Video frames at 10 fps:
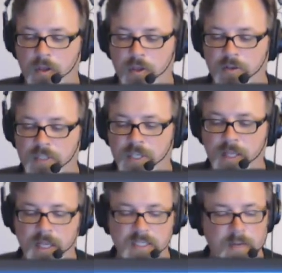you'll see
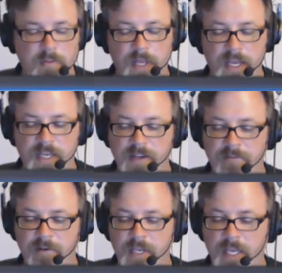that as I play
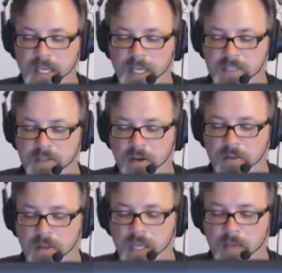different keys
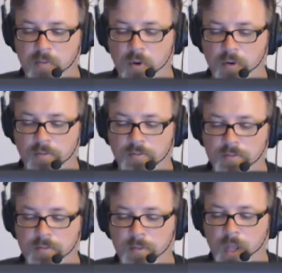on the keyboard,
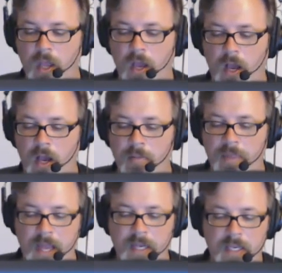um,
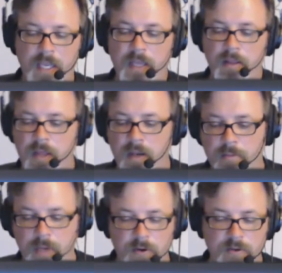that key then
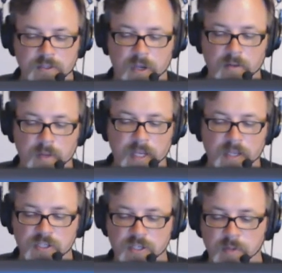appears on my
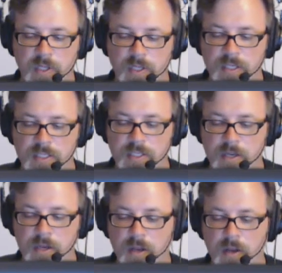instrument list
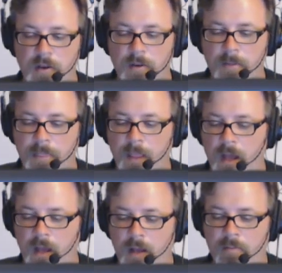
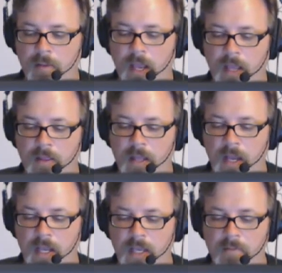um, and then
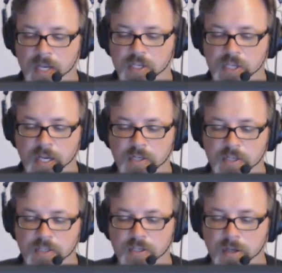I can make
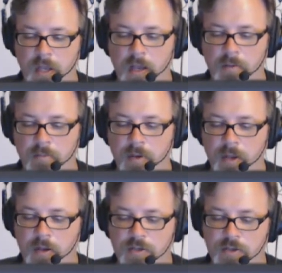changes um,
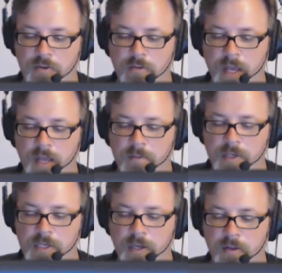to that
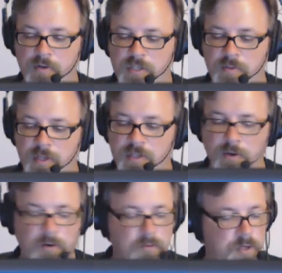particular instrument.
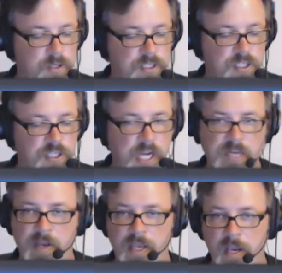So you know, let's just
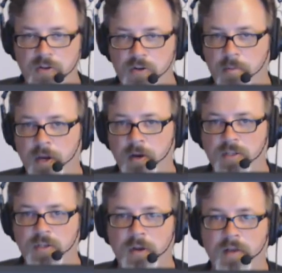change my kick drum here.
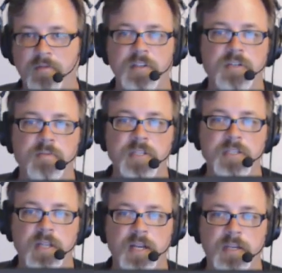So I have instrument
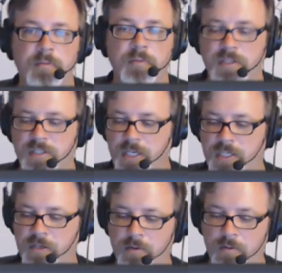select, I press
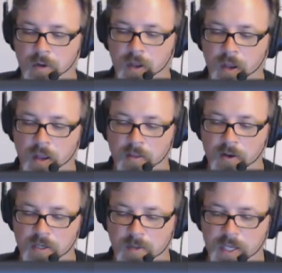C2,
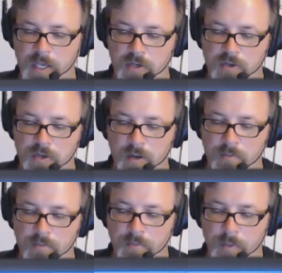there's my kick
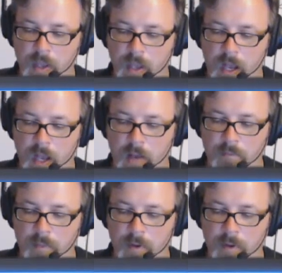drum. Um,